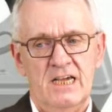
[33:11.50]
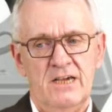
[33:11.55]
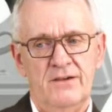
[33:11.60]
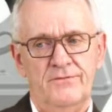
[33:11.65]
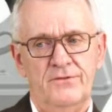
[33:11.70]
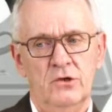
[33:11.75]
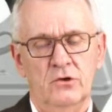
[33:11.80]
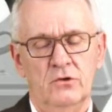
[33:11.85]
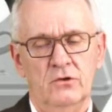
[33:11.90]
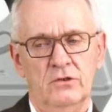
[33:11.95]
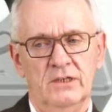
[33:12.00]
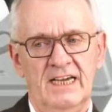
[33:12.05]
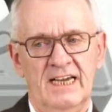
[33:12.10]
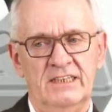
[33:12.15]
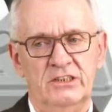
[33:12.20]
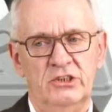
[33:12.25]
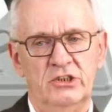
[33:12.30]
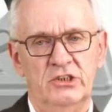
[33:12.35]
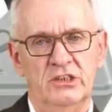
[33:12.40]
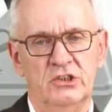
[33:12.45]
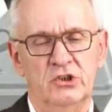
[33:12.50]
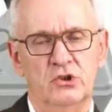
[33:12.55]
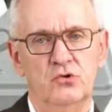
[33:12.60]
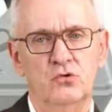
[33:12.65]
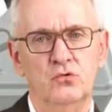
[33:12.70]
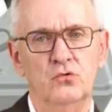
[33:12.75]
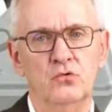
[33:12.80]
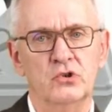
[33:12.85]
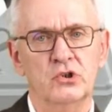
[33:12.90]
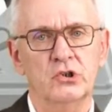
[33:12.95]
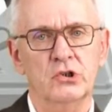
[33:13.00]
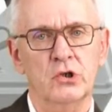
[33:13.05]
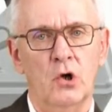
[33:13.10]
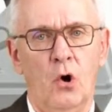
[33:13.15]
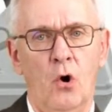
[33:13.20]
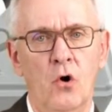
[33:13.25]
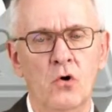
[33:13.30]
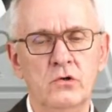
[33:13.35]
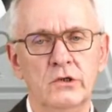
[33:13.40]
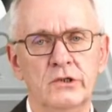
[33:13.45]
If your edge is too
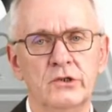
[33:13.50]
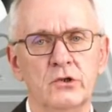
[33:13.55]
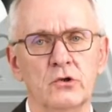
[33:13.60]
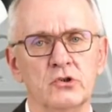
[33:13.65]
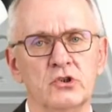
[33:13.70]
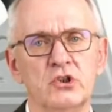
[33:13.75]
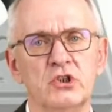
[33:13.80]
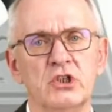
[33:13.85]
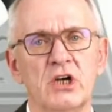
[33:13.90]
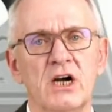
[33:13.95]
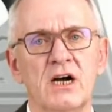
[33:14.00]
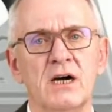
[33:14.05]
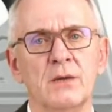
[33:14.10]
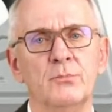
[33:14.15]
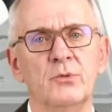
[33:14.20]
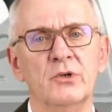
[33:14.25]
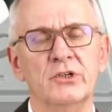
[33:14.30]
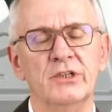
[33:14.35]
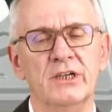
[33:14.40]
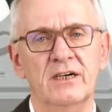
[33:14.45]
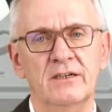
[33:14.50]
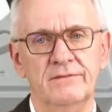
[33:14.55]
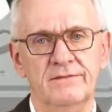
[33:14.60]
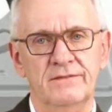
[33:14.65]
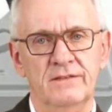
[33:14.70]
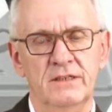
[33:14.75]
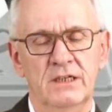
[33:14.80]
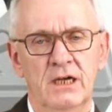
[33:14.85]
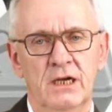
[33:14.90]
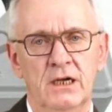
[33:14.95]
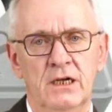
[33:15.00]
strong, not sharp enough,